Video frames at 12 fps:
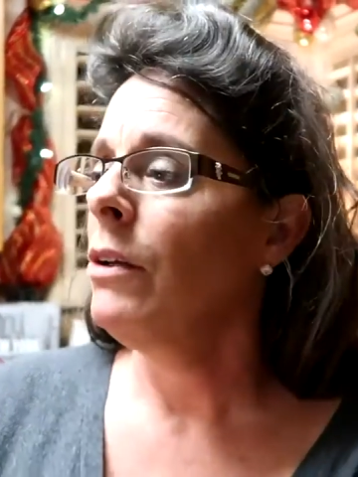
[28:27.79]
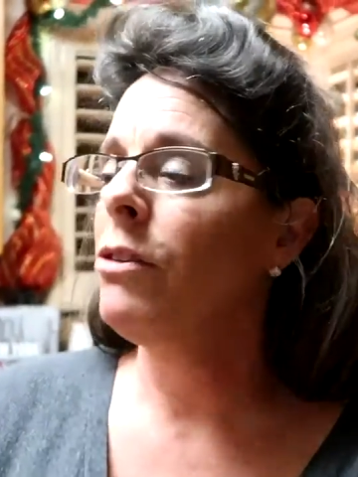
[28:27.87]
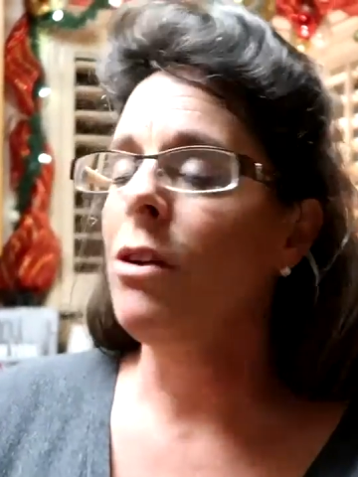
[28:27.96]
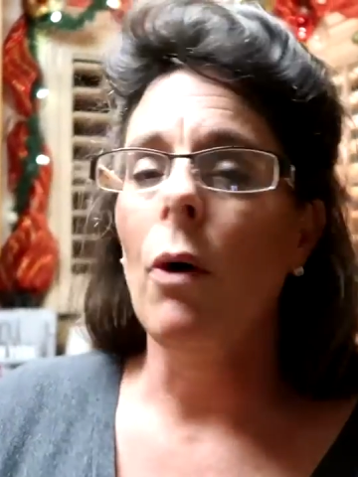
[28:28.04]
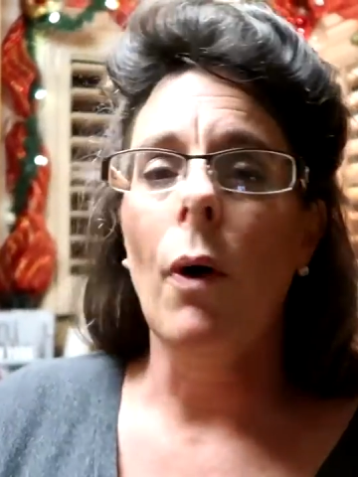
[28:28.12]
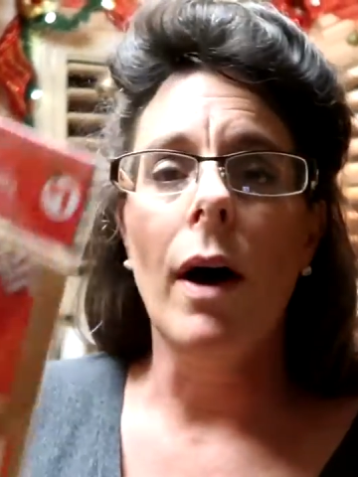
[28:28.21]

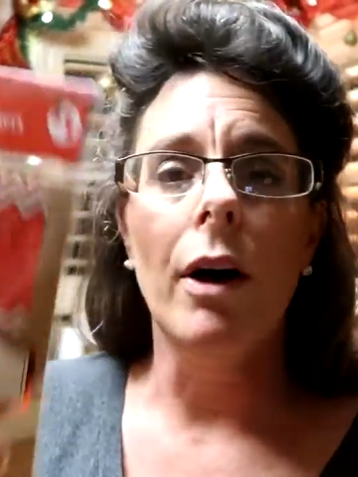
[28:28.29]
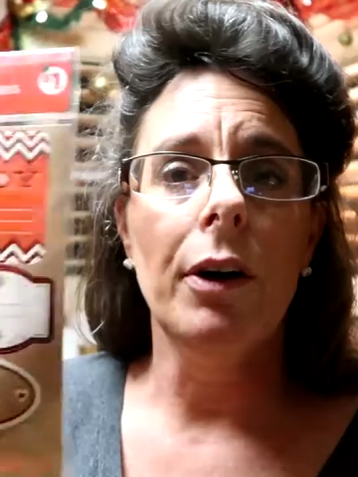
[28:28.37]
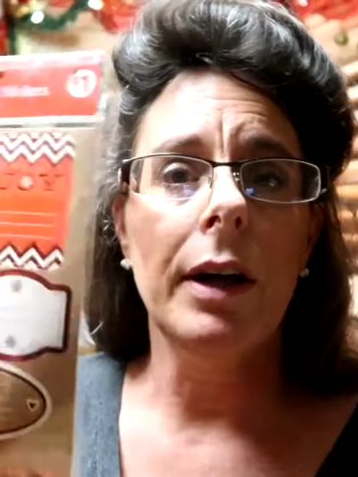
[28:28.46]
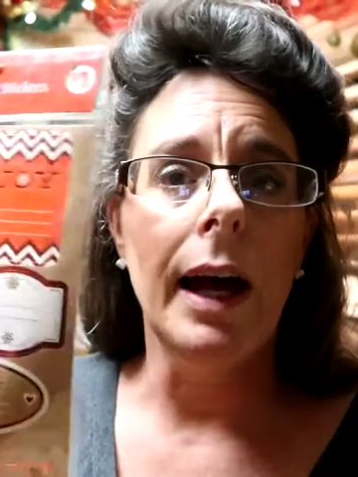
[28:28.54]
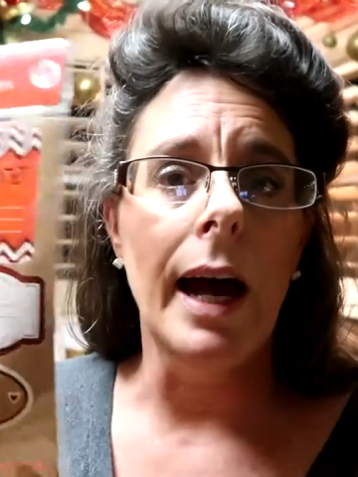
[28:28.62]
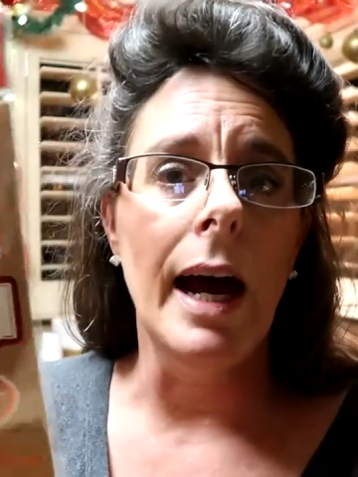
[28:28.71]
So I
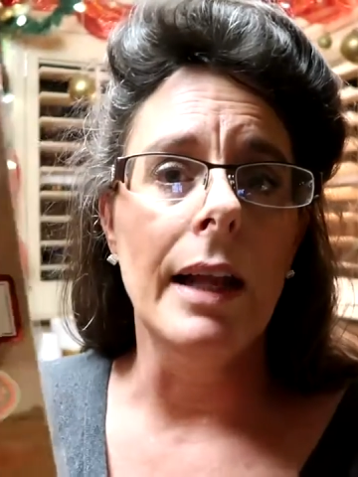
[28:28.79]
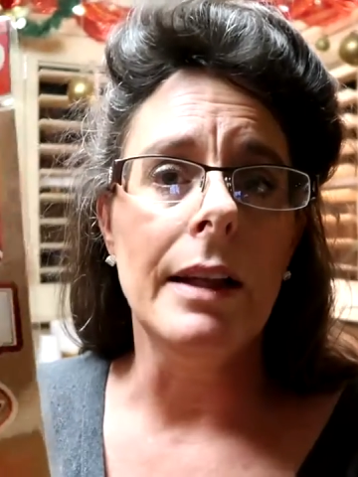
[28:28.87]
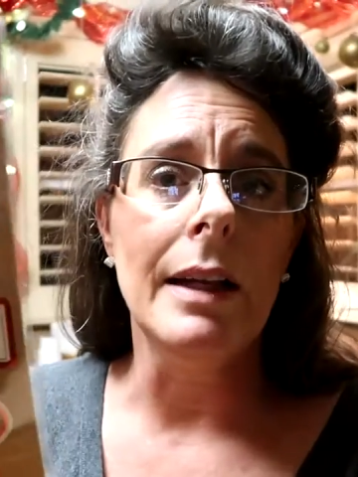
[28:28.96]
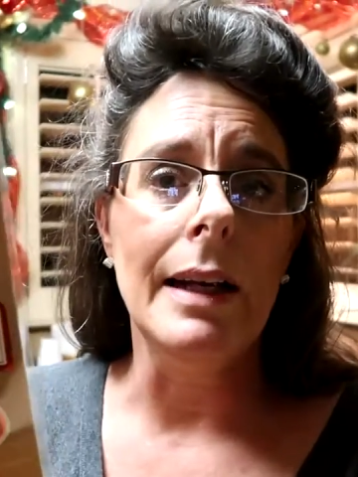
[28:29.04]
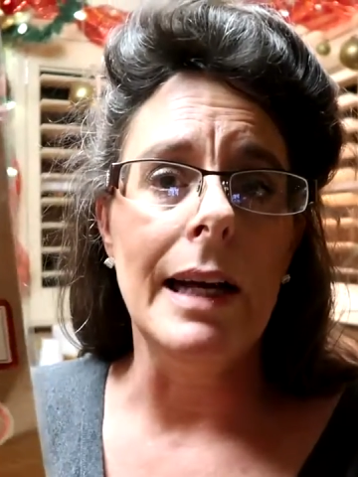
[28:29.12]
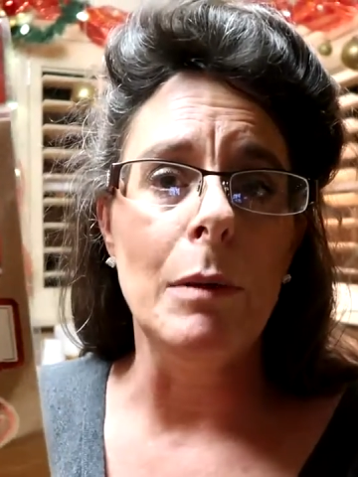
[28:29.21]
already had
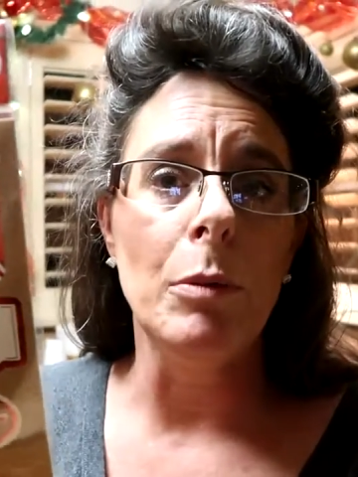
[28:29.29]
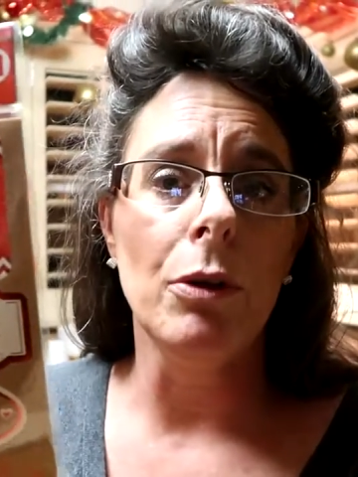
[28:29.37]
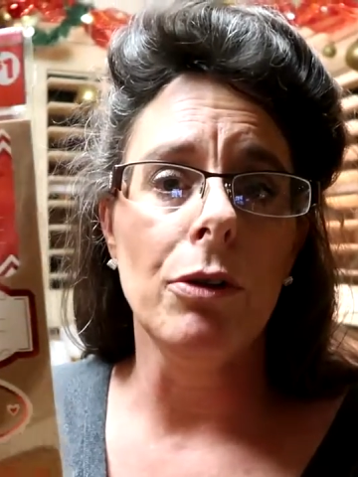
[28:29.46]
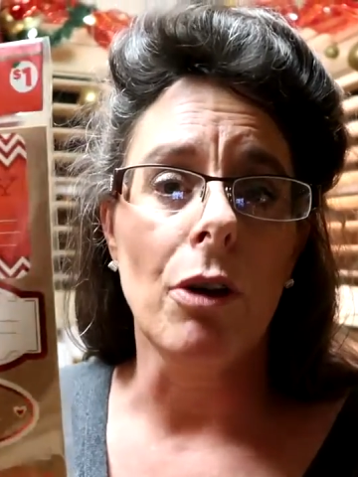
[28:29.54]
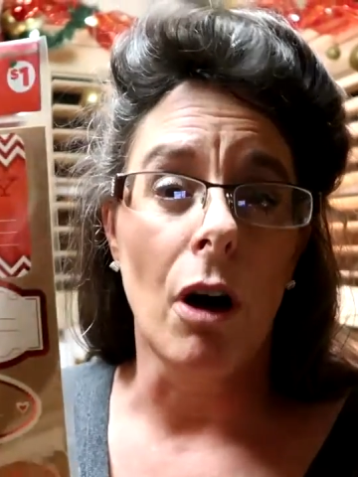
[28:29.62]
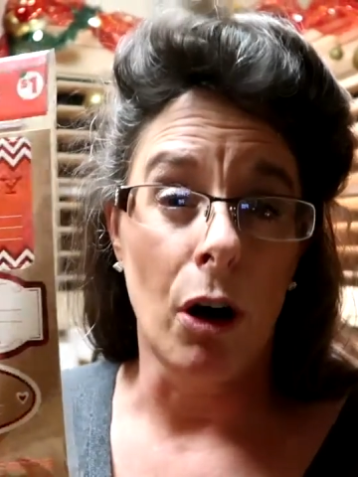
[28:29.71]
the
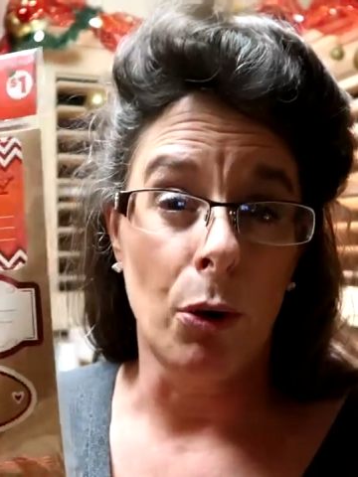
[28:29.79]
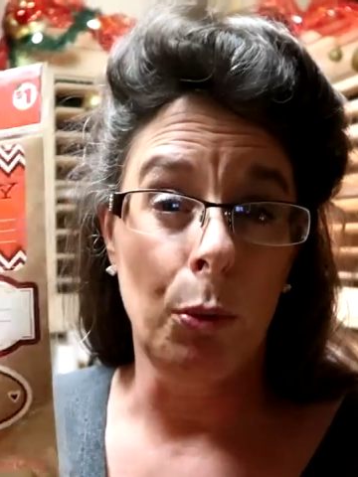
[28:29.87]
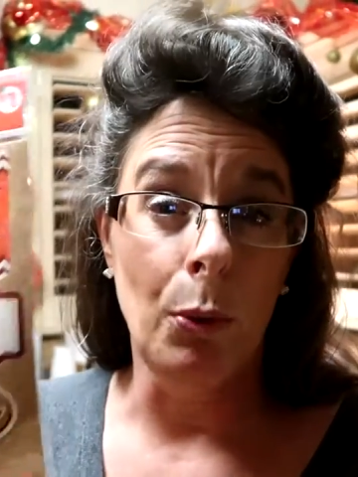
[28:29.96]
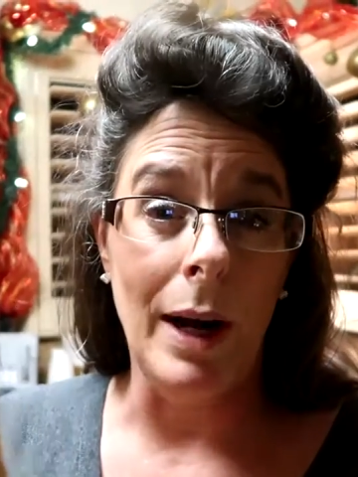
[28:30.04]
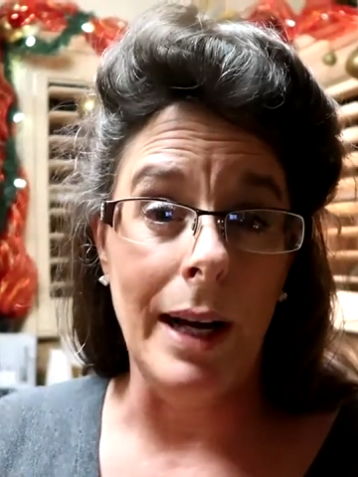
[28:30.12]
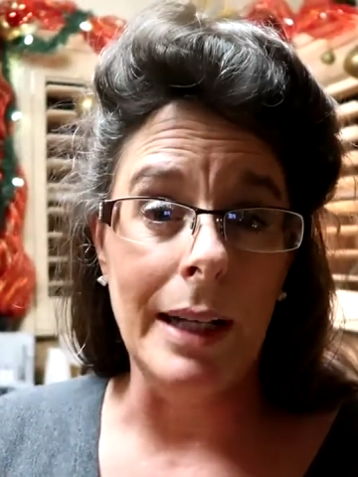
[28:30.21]
labels
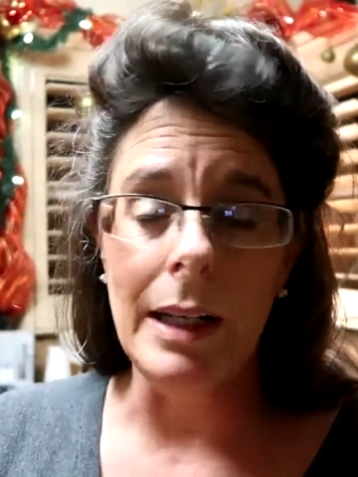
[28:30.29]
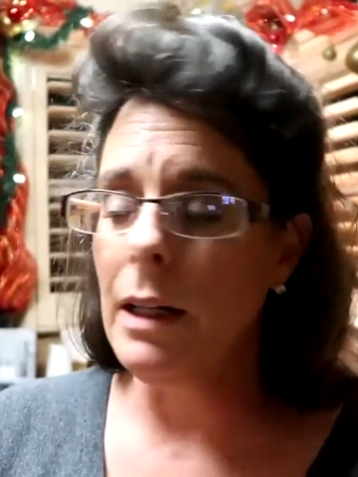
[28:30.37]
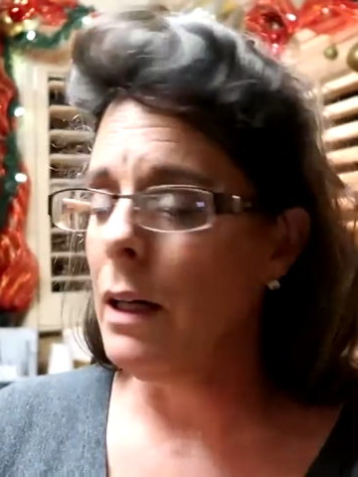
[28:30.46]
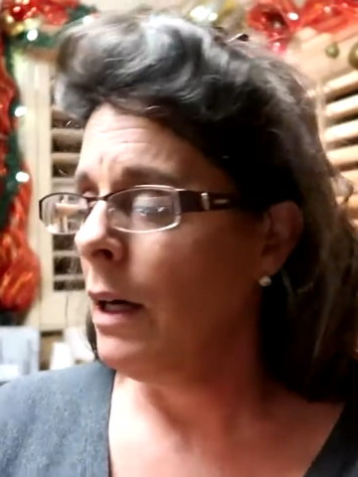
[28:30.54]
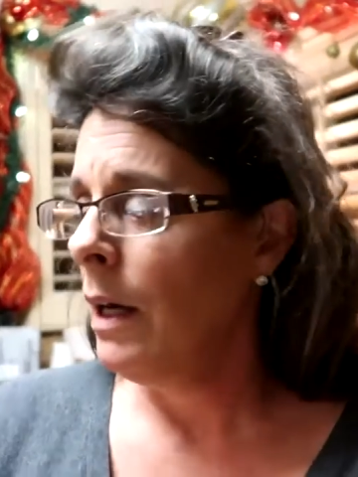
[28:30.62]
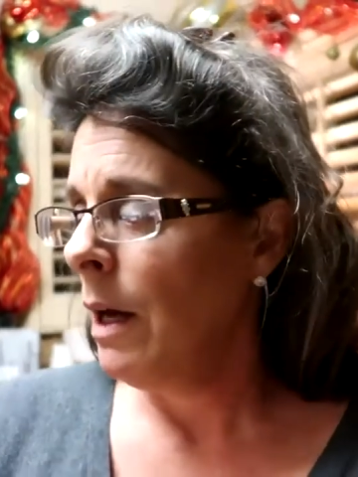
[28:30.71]
already.